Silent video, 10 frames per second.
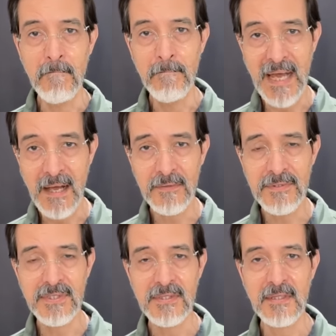
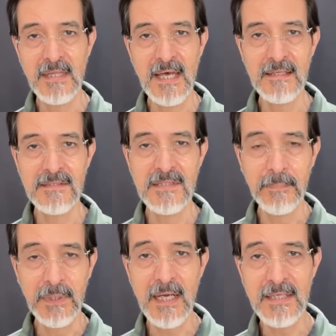Pounds that
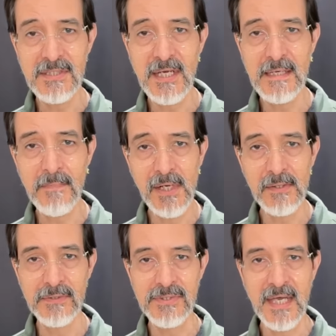supply side
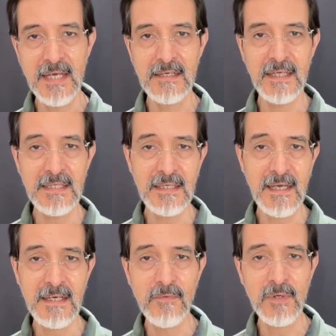models had
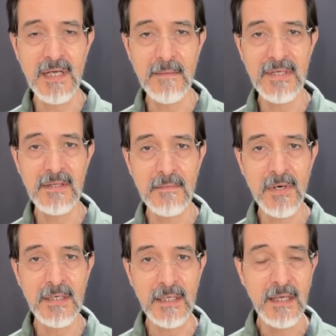indicated were coming to the
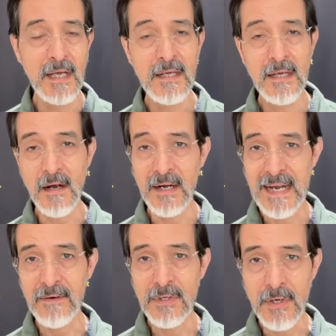market are
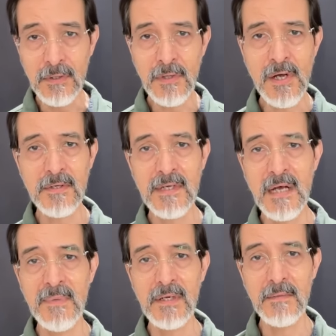now no longer
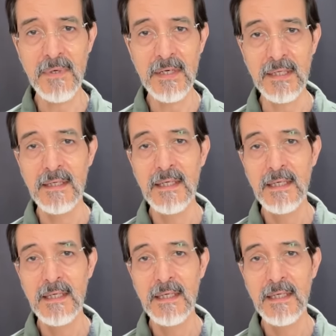coming to the market.